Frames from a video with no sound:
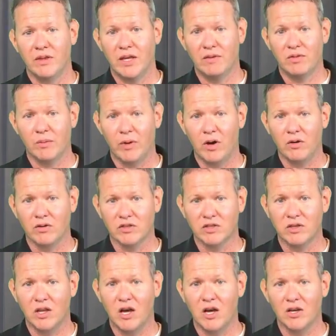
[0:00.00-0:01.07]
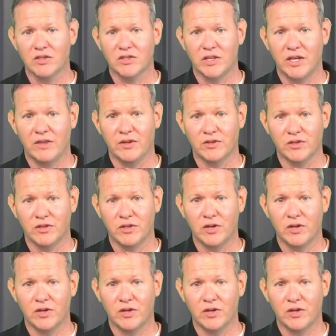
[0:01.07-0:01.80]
if the ball is lost and there's a